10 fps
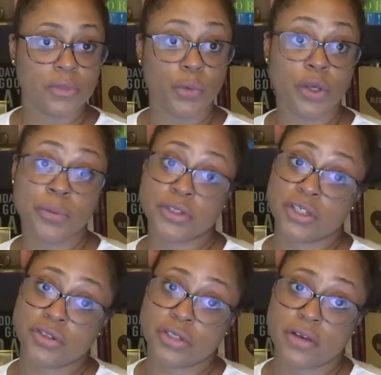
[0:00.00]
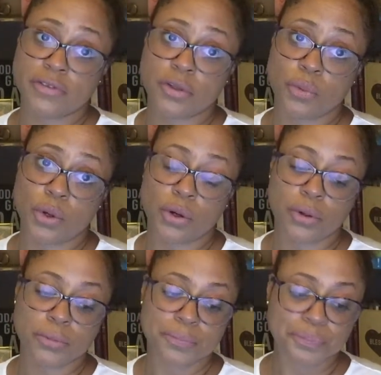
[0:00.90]
when you present yourself to the
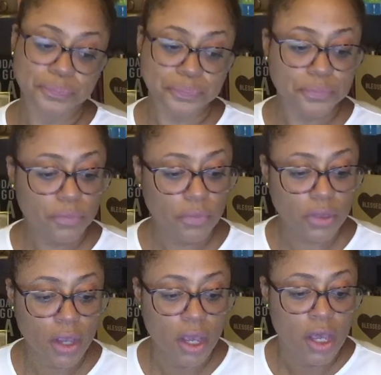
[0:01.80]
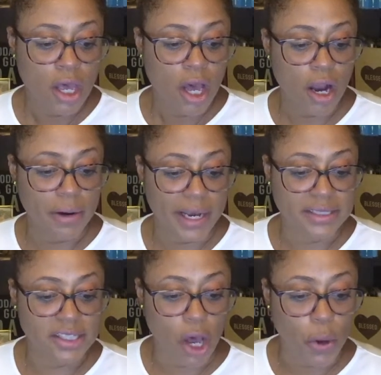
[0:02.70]
world. All
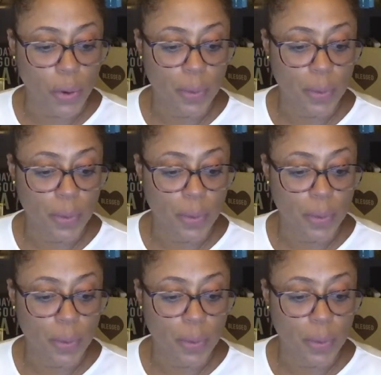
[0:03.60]
right, so